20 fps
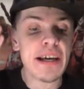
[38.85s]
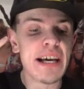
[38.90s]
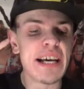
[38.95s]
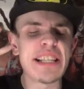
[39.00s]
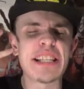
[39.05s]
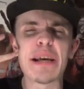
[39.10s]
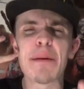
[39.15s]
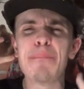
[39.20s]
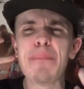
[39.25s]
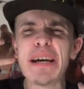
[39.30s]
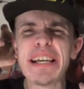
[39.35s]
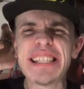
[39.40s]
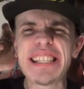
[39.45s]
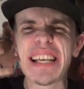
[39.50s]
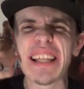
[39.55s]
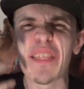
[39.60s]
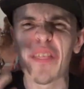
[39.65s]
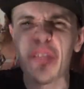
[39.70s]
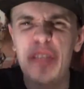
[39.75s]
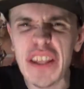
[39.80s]
its
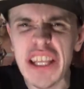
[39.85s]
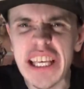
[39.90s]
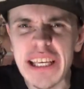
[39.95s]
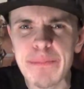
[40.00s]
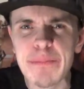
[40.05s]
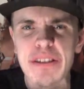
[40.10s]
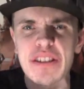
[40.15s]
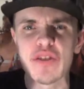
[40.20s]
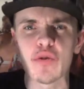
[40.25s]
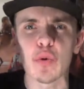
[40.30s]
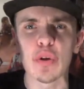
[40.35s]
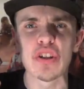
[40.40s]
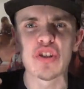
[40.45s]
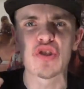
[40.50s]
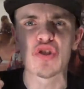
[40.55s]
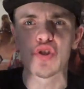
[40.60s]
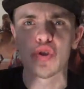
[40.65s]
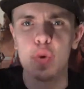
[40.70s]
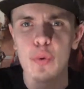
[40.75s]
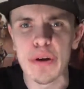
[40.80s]
amazing themes, its great
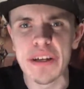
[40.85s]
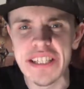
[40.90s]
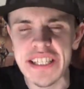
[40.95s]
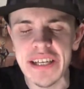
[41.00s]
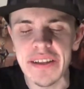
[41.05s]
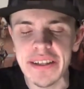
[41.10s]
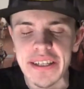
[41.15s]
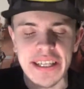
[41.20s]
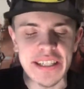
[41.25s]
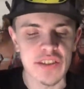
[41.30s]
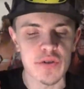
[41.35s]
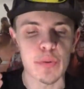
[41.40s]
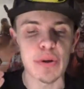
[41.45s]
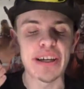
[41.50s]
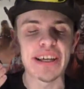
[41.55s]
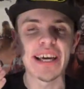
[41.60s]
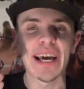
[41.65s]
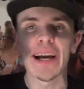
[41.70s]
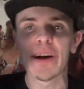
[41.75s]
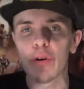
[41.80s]
storytelling, its
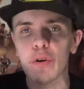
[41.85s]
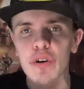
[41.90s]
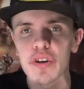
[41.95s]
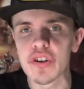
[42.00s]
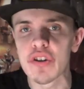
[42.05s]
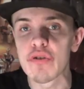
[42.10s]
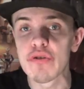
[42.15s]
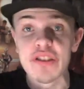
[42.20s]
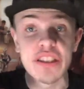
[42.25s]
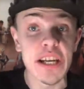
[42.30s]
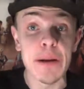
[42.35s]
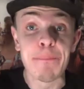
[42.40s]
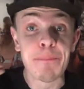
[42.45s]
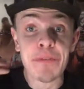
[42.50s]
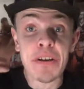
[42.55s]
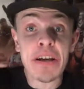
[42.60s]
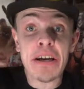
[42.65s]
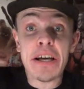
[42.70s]
great characters, and